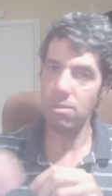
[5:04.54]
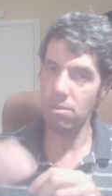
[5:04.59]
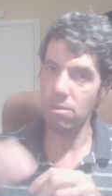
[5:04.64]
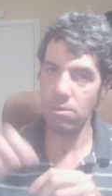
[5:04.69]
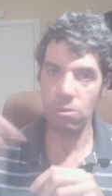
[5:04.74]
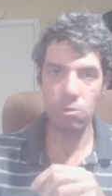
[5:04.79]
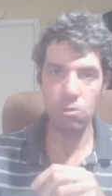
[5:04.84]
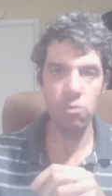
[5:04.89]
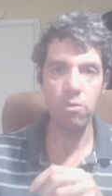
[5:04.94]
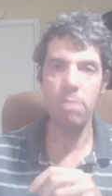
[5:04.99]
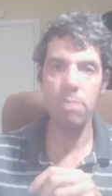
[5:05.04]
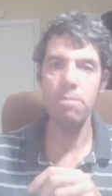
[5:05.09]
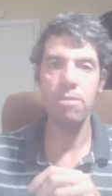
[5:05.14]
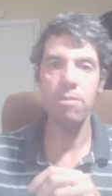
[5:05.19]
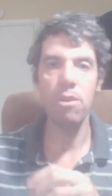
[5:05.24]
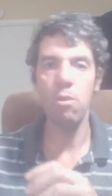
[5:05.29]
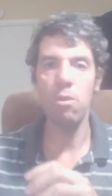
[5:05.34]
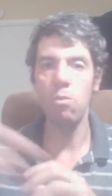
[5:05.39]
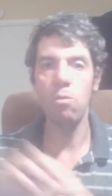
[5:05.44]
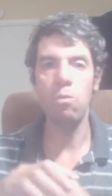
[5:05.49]

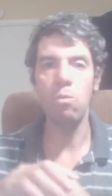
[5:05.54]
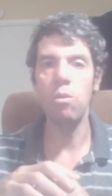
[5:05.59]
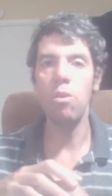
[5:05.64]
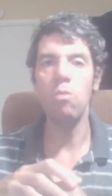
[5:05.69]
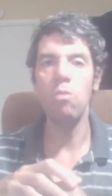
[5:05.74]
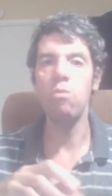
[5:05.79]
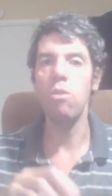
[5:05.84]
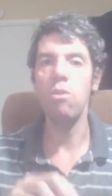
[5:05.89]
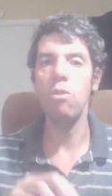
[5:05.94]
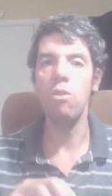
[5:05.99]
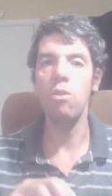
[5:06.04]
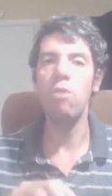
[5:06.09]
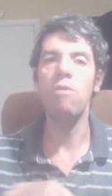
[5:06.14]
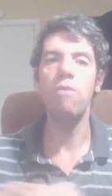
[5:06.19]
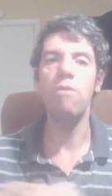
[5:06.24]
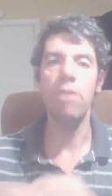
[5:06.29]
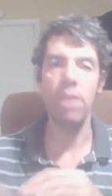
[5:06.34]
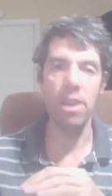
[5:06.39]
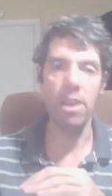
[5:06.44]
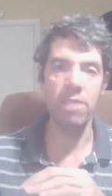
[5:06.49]
crypto will roll
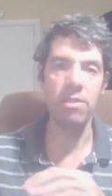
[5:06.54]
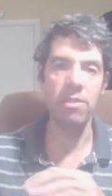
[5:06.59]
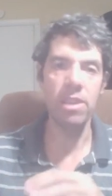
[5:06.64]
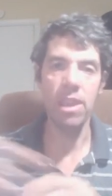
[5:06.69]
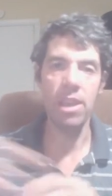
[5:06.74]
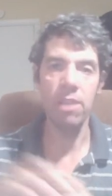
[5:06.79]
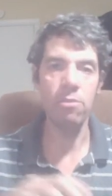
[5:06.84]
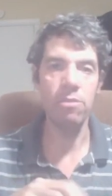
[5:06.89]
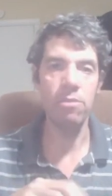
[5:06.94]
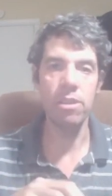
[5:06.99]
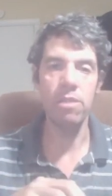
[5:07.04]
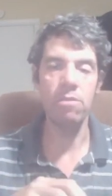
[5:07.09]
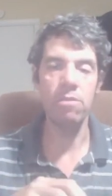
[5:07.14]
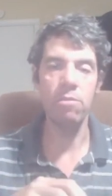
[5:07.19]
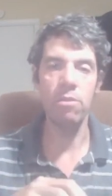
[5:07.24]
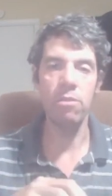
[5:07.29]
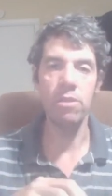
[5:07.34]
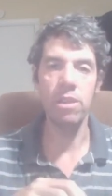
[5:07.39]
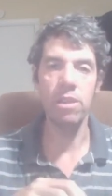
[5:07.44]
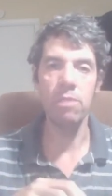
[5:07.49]
over and the equities
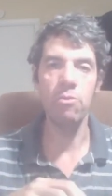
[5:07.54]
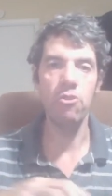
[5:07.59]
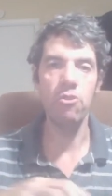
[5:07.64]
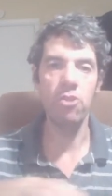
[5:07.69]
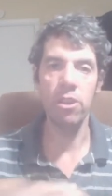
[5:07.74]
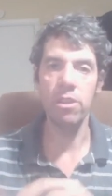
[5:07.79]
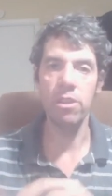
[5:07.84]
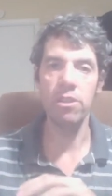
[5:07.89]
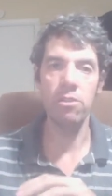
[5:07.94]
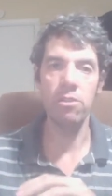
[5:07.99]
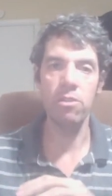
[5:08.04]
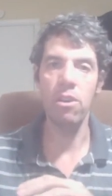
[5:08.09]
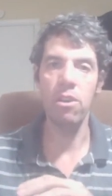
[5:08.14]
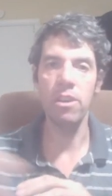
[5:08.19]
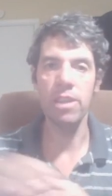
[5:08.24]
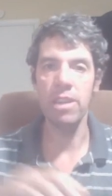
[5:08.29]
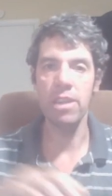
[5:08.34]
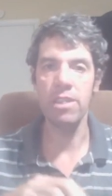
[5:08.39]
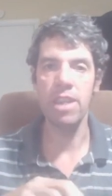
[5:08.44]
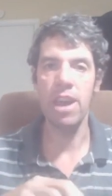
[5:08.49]
will keep chugging
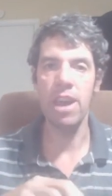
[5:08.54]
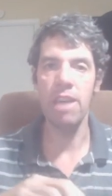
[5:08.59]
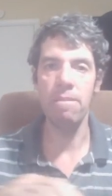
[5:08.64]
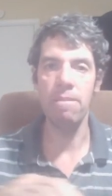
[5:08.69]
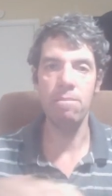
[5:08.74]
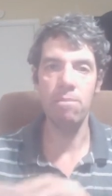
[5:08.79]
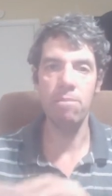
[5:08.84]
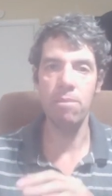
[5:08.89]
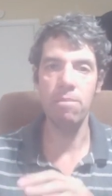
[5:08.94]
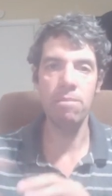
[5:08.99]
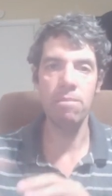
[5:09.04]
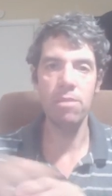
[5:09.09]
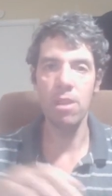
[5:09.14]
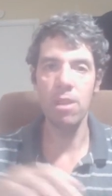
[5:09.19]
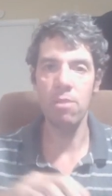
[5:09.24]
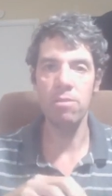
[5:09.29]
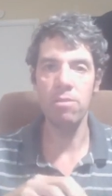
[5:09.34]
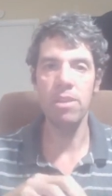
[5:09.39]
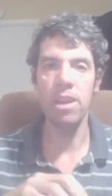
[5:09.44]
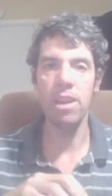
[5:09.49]
along at that you
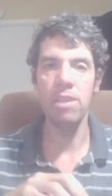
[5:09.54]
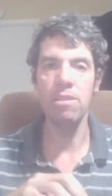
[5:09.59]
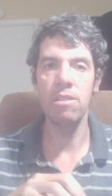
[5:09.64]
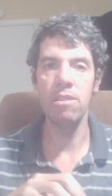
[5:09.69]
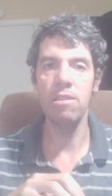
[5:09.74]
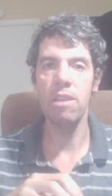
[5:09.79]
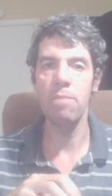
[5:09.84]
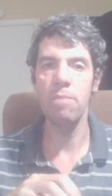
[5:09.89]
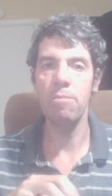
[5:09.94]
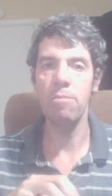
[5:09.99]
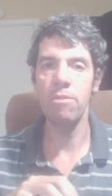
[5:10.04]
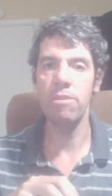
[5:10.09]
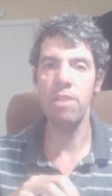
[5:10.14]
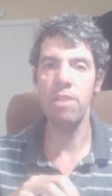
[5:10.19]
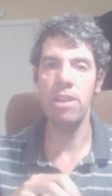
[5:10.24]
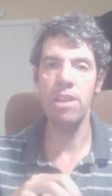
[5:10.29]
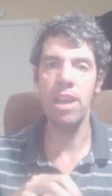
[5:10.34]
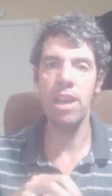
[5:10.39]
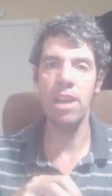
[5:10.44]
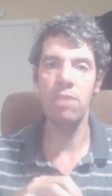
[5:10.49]
know 9 to
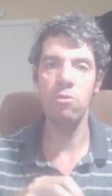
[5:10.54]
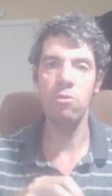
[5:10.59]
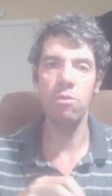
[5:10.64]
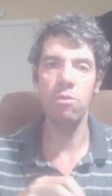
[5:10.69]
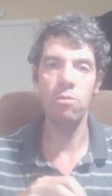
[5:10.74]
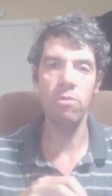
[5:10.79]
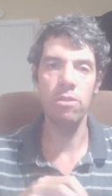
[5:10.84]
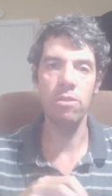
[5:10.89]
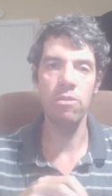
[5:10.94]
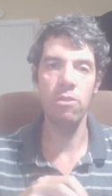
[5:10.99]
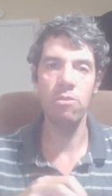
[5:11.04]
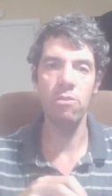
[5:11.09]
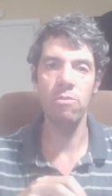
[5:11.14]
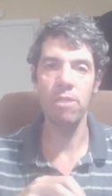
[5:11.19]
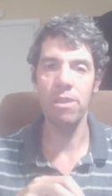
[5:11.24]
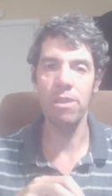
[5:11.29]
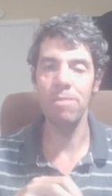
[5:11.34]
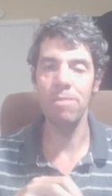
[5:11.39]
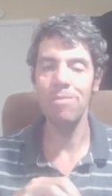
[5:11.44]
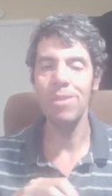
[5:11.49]
10% annual return
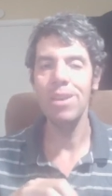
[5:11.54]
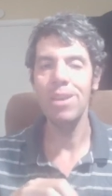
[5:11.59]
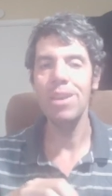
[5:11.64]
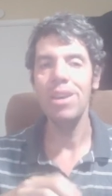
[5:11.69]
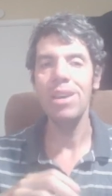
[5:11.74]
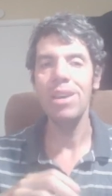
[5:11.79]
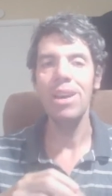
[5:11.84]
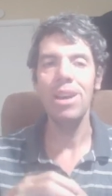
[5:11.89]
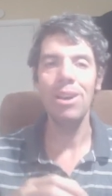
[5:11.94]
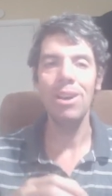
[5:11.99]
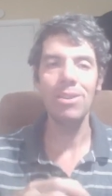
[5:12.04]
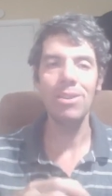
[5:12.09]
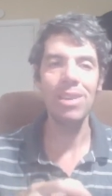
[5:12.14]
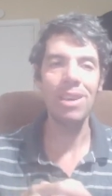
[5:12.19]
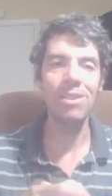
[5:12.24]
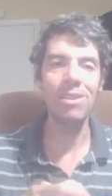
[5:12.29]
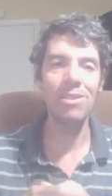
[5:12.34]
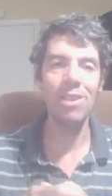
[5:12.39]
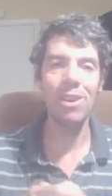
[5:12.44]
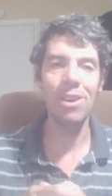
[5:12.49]
rate.
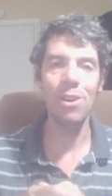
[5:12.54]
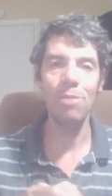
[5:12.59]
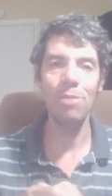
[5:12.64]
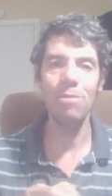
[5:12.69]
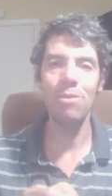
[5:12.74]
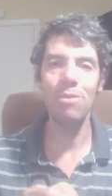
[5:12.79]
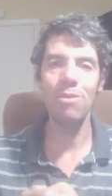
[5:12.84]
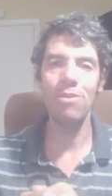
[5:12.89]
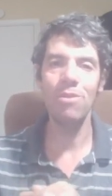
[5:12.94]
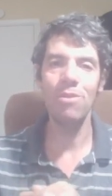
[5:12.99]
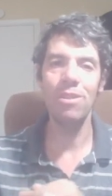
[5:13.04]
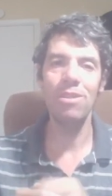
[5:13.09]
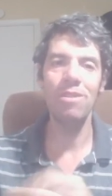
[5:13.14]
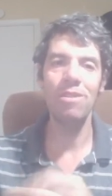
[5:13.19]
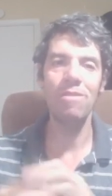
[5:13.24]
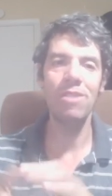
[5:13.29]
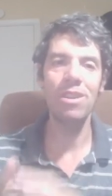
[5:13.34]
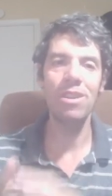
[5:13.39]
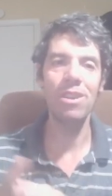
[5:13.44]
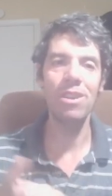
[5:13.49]
Okay, so I hope you enjoyed
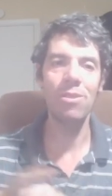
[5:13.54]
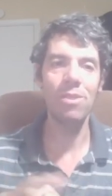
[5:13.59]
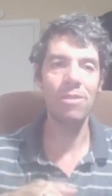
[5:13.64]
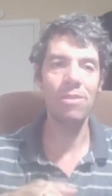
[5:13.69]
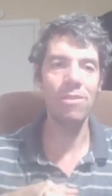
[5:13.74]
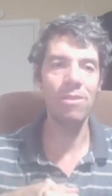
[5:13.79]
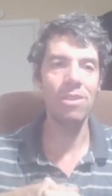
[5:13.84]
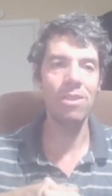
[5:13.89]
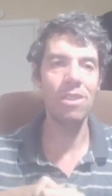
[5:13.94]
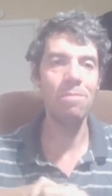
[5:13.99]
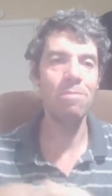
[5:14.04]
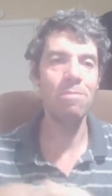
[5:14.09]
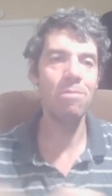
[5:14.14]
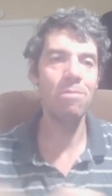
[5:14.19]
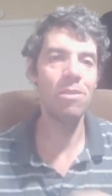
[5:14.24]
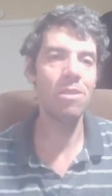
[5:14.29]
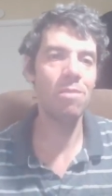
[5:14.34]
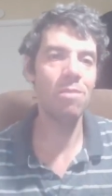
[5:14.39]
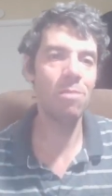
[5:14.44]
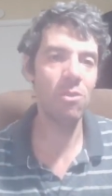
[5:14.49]
this video. If you did,
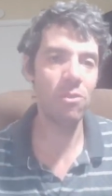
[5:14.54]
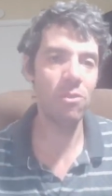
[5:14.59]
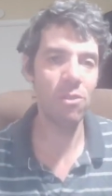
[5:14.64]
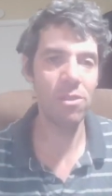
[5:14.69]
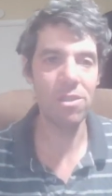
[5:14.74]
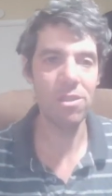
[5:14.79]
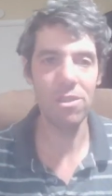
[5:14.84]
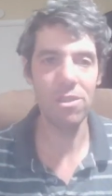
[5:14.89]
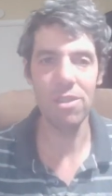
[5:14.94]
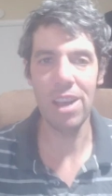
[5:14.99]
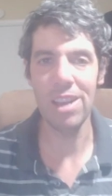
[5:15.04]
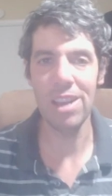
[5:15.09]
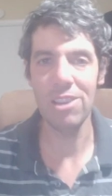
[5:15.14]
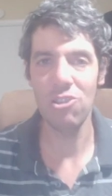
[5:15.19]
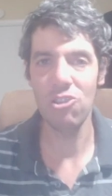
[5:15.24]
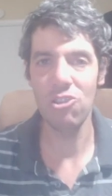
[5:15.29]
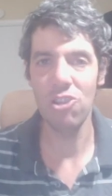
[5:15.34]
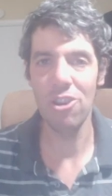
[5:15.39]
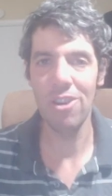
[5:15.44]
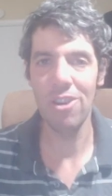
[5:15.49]
please be sure to like,
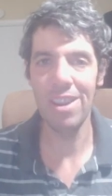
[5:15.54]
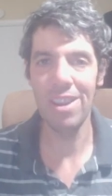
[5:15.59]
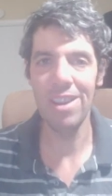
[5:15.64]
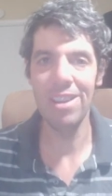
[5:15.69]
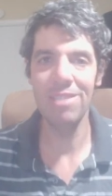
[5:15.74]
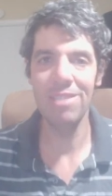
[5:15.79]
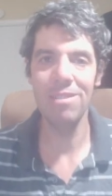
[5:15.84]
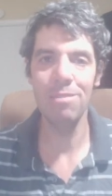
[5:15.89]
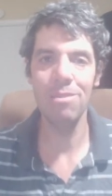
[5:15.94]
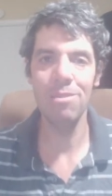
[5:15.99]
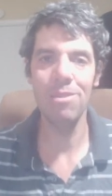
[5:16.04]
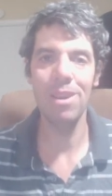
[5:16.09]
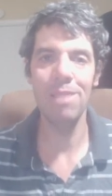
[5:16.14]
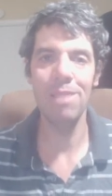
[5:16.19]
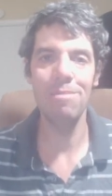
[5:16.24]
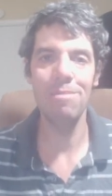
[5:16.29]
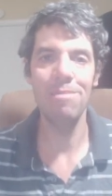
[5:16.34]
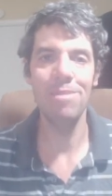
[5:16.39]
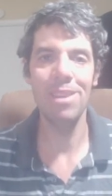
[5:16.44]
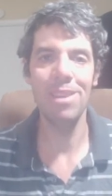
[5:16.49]
share, and
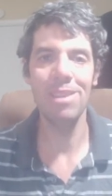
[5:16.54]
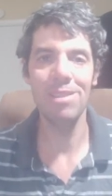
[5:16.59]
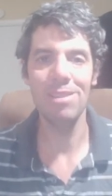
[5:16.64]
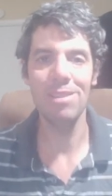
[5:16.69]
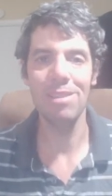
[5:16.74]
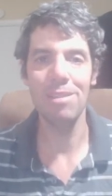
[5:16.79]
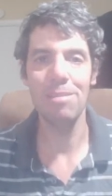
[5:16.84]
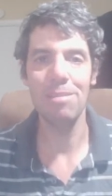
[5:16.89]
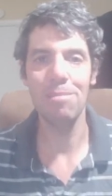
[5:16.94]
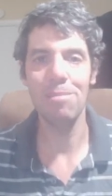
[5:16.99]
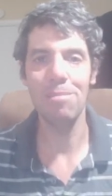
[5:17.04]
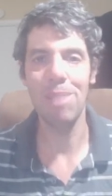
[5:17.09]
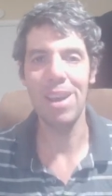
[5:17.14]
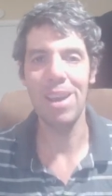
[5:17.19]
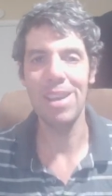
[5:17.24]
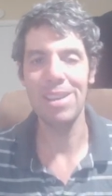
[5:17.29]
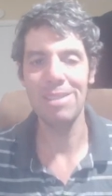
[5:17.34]
subscribe. Thanks. Bye.